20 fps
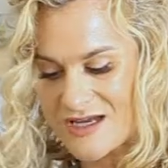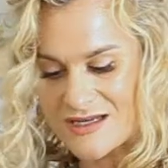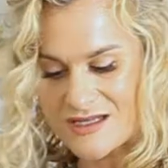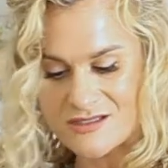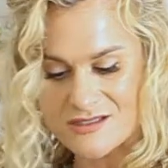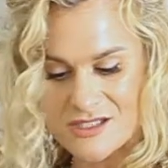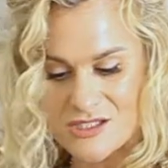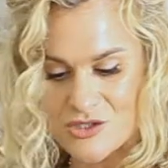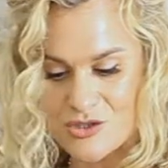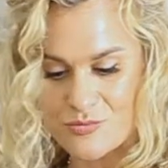it
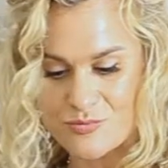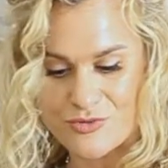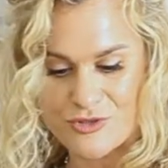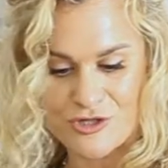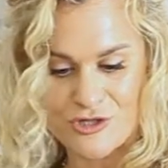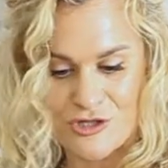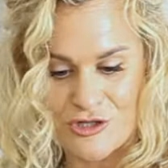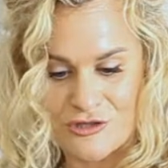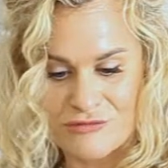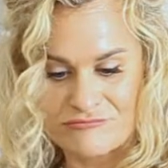
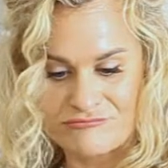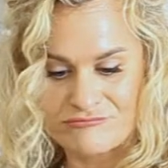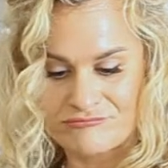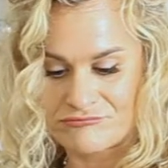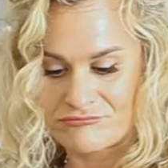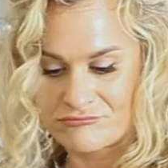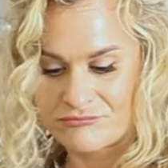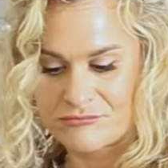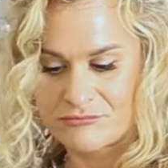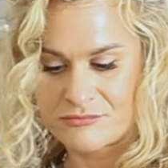super
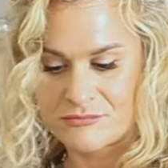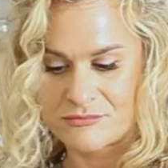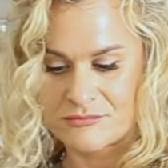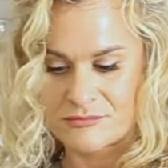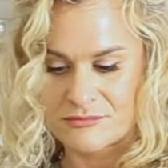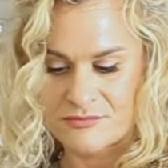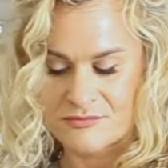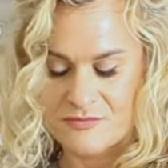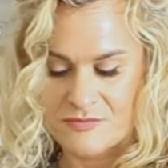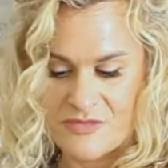
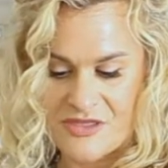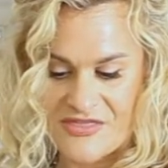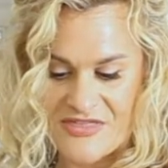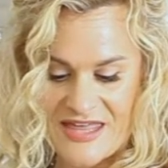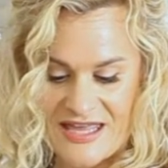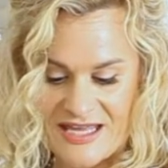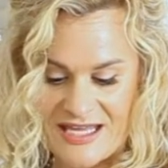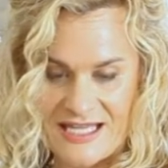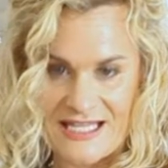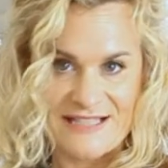
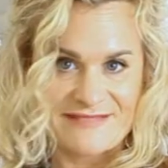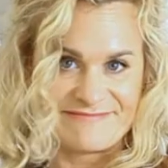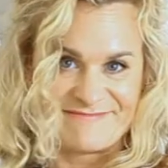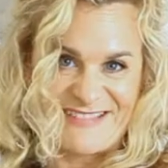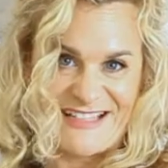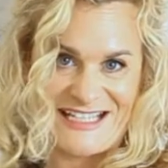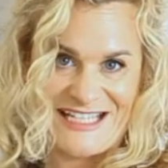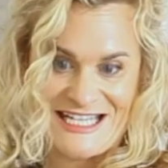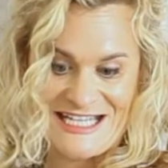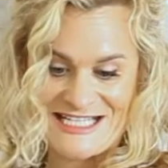thick
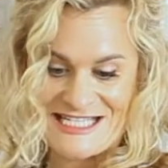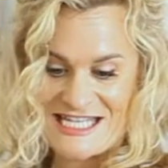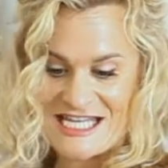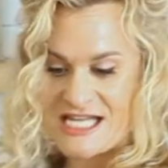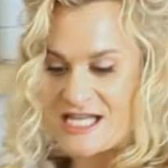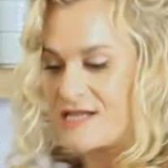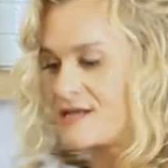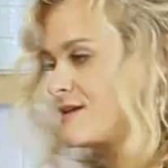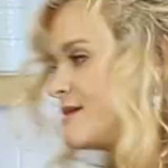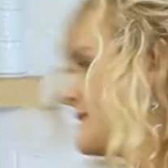and easy.